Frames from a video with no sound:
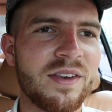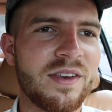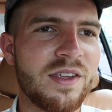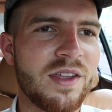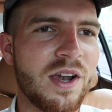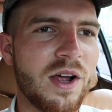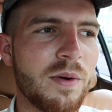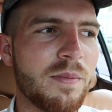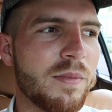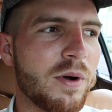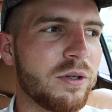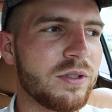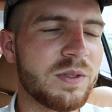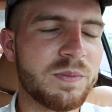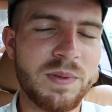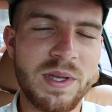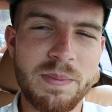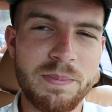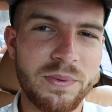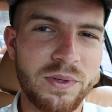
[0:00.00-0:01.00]
you know, most
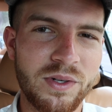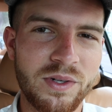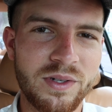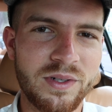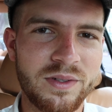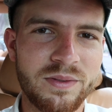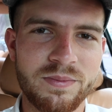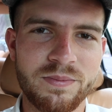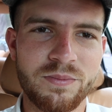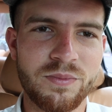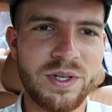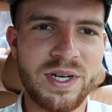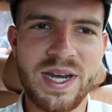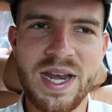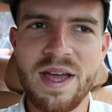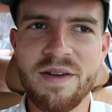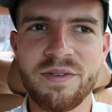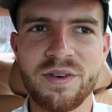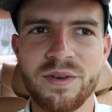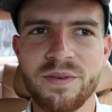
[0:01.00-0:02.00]
people would
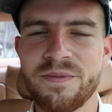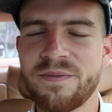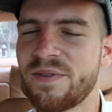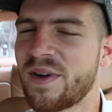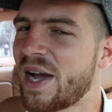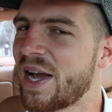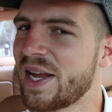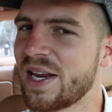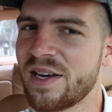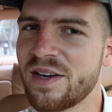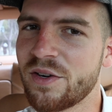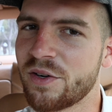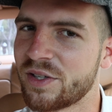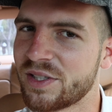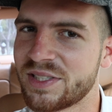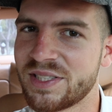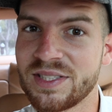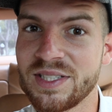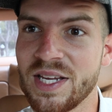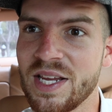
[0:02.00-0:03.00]
never find or
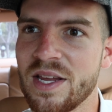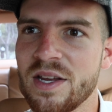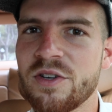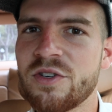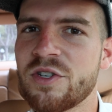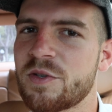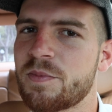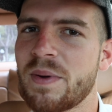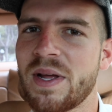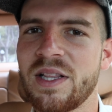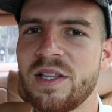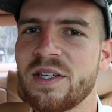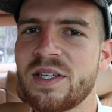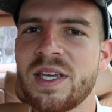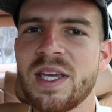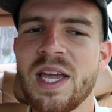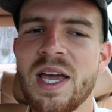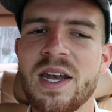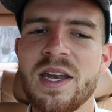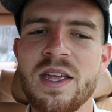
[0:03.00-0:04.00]
see just by looking
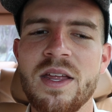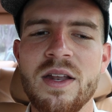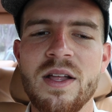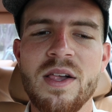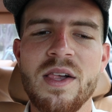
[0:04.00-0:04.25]
at it.